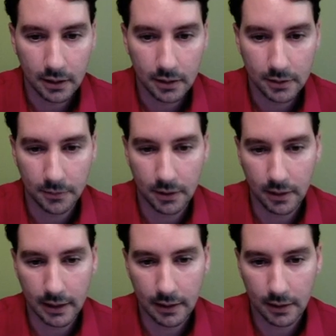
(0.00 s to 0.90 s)
something
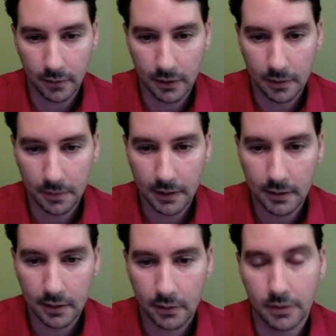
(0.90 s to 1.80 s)
like, can we get
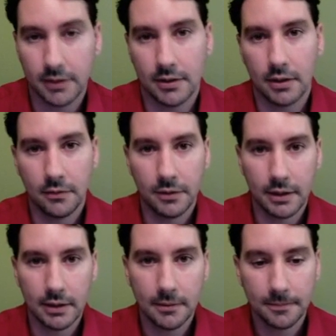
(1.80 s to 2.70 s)
pizza or lasagna for
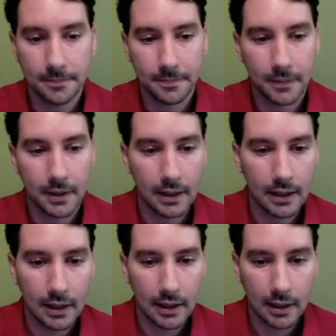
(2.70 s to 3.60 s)
dinner?
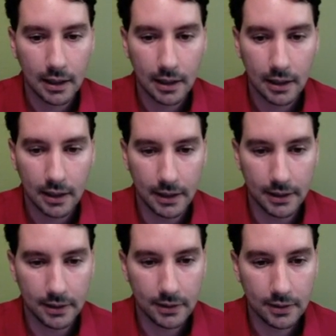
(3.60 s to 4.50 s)
And
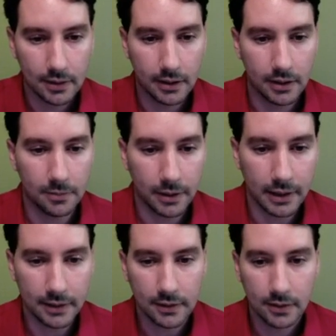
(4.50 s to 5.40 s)
this, it
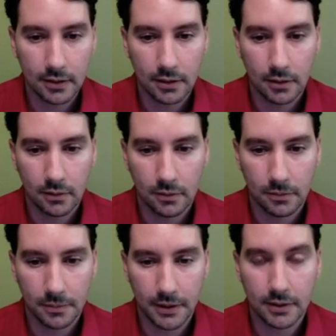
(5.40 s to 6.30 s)
implies
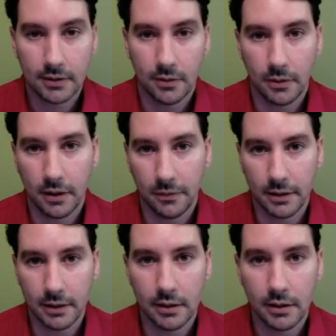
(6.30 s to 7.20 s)
pizza is okay for
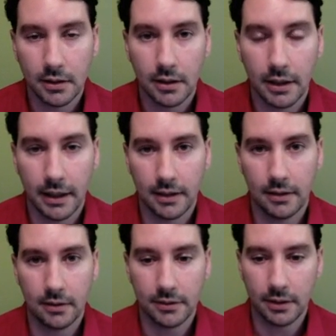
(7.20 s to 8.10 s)
dinner and
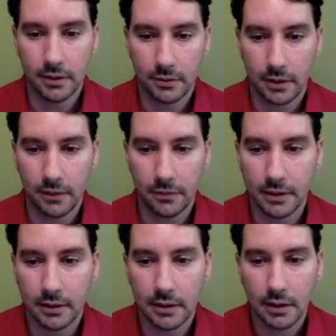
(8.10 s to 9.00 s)
lasagna is okay for
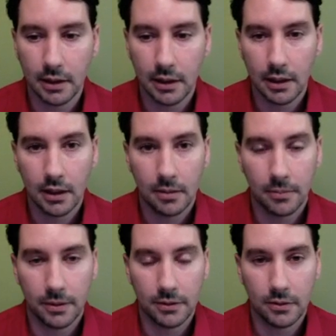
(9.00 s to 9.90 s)
dinner,
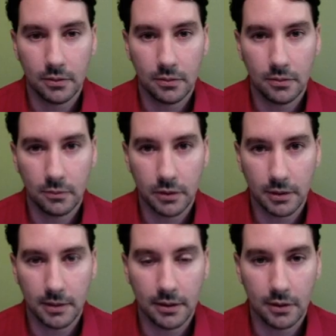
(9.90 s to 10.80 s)
but you don't really
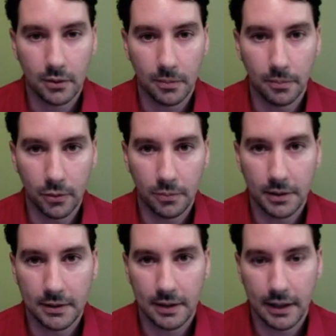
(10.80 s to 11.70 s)
mean that you want both
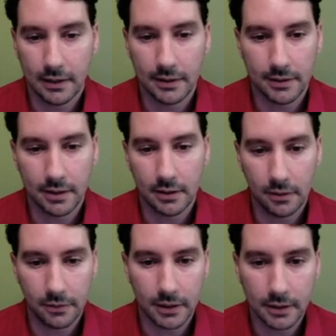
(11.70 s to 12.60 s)
pizza and lasagna
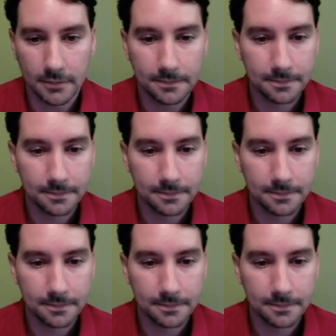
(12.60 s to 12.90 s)
for dinner.